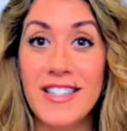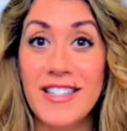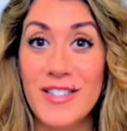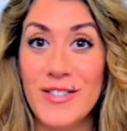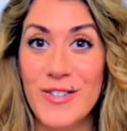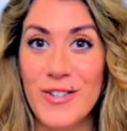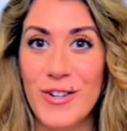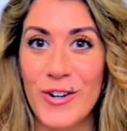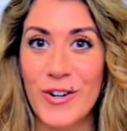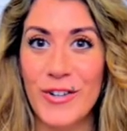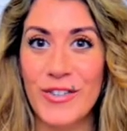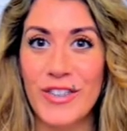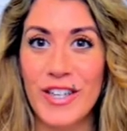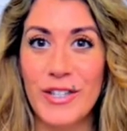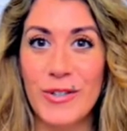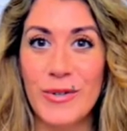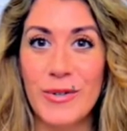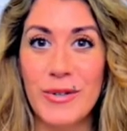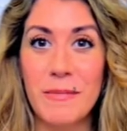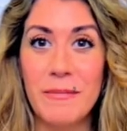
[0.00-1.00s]
dessert that
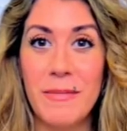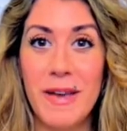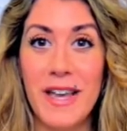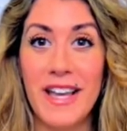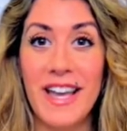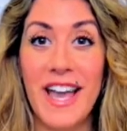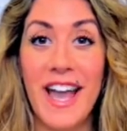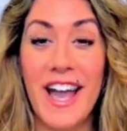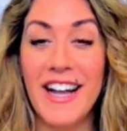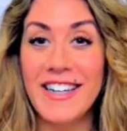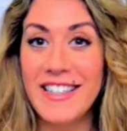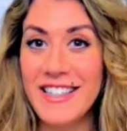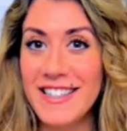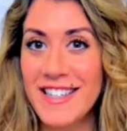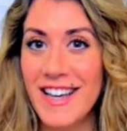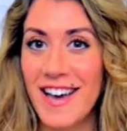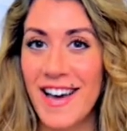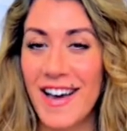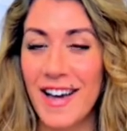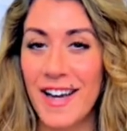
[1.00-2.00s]
you can make
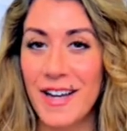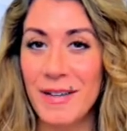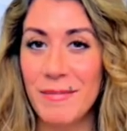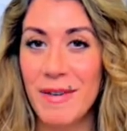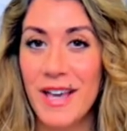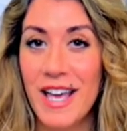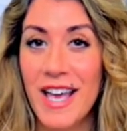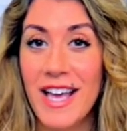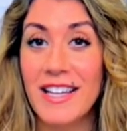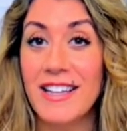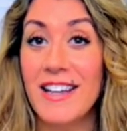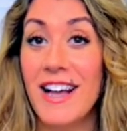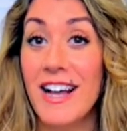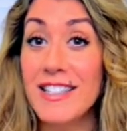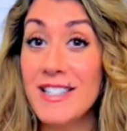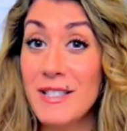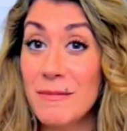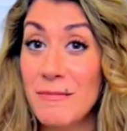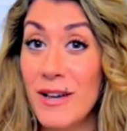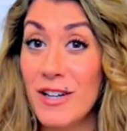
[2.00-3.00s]
anytime,
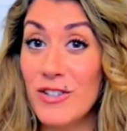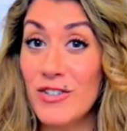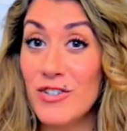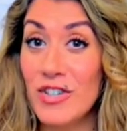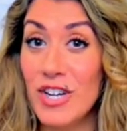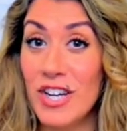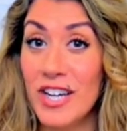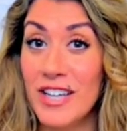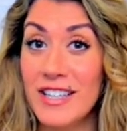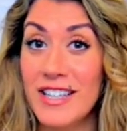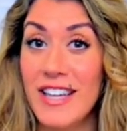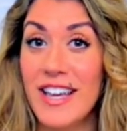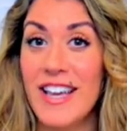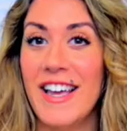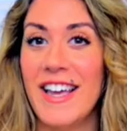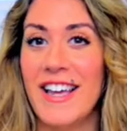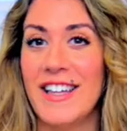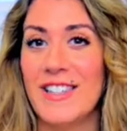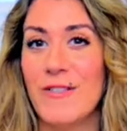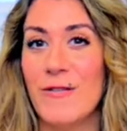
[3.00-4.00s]
not to mention
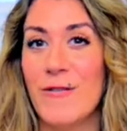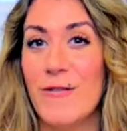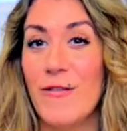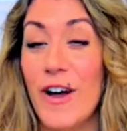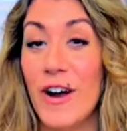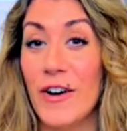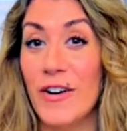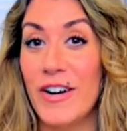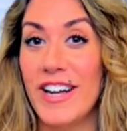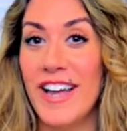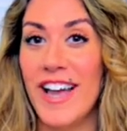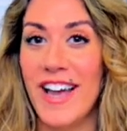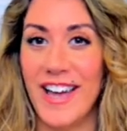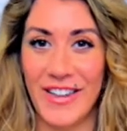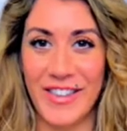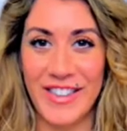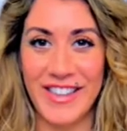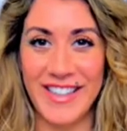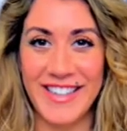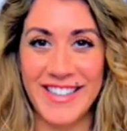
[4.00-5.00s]
it's very
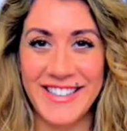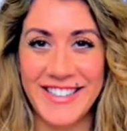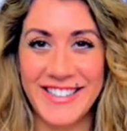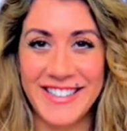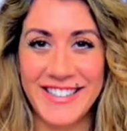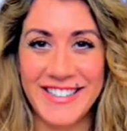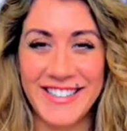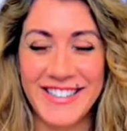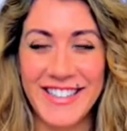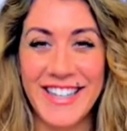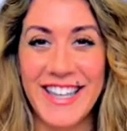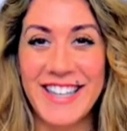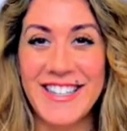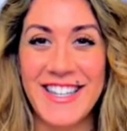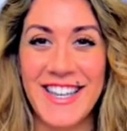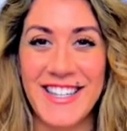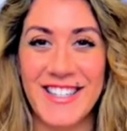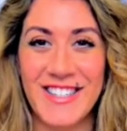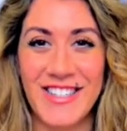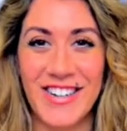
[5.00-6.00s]
healthy. Let's
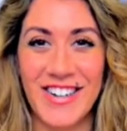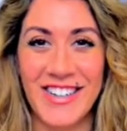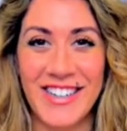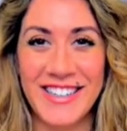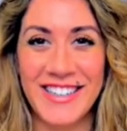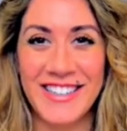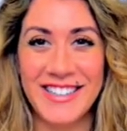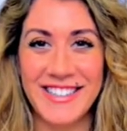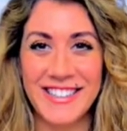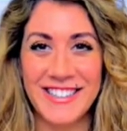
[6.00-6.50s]
get started.